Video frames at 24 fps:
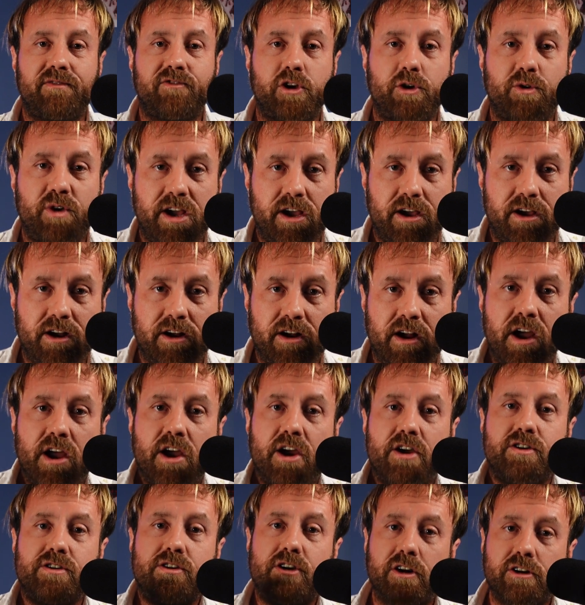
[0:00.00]
you here.
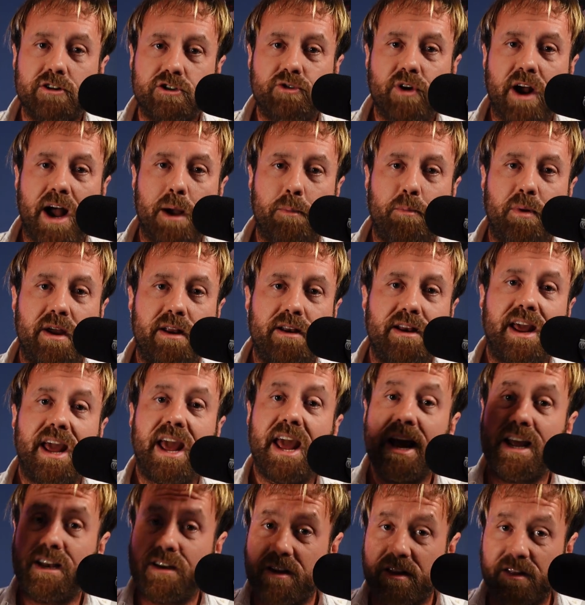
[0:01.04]
You're dropping
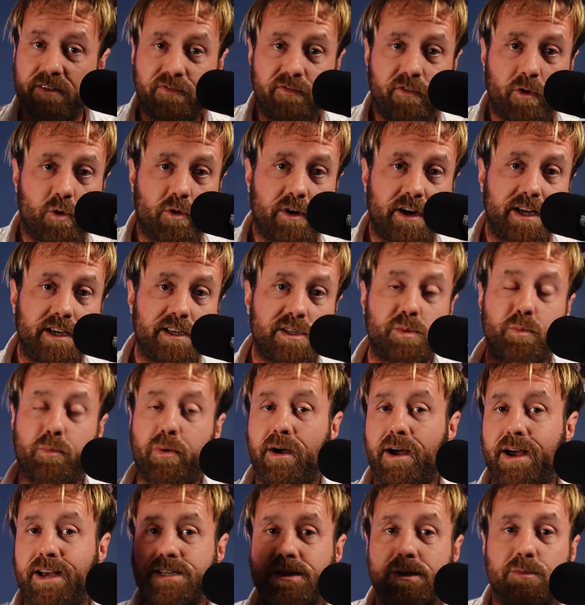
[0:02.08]
into the 40s,
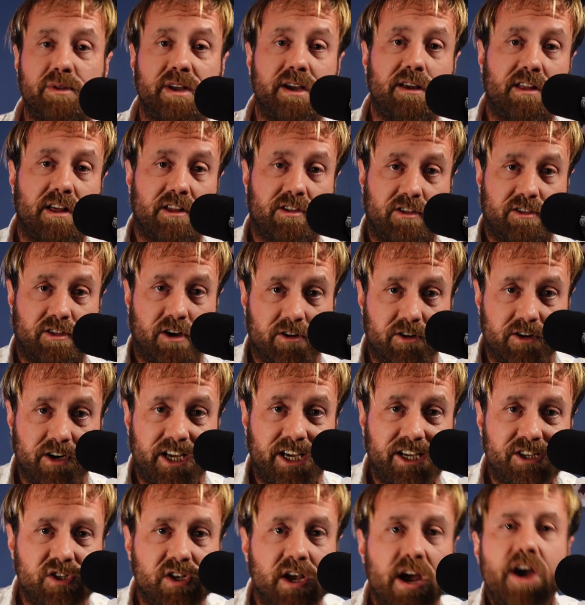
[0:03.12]
possibly the
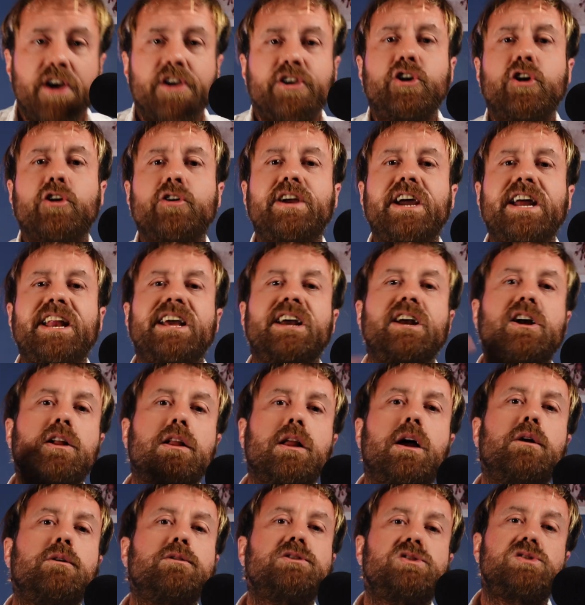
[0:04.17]
30s. You're getting
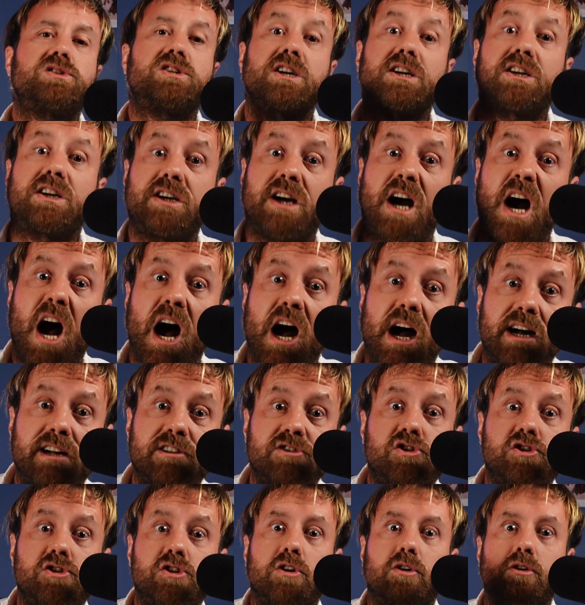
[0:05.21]
close to
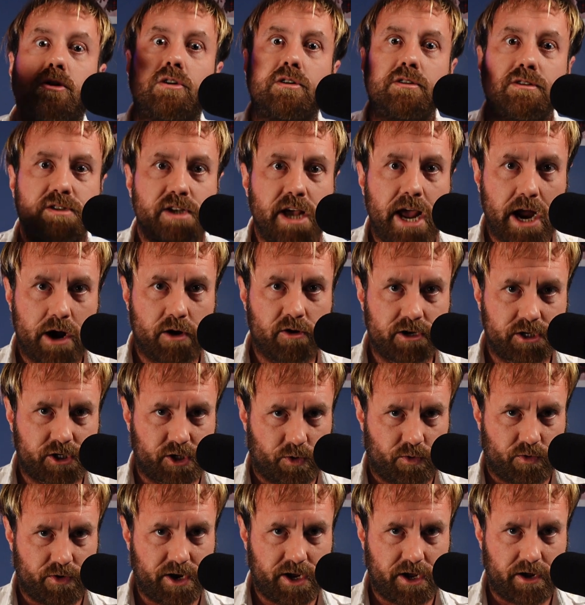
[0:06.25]
console
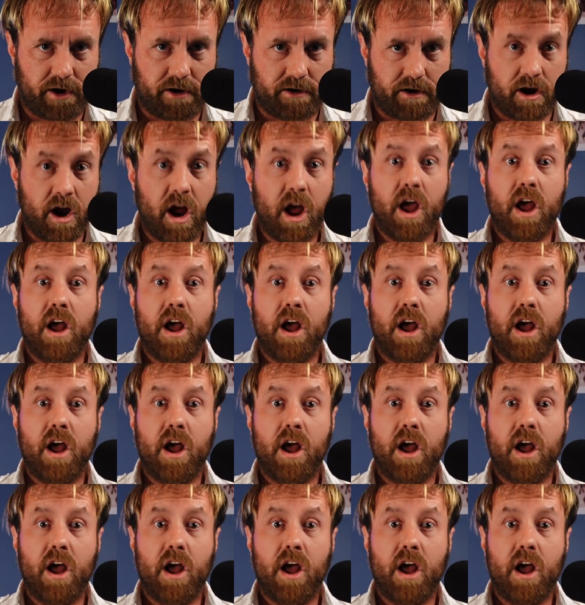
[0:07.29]
territory here.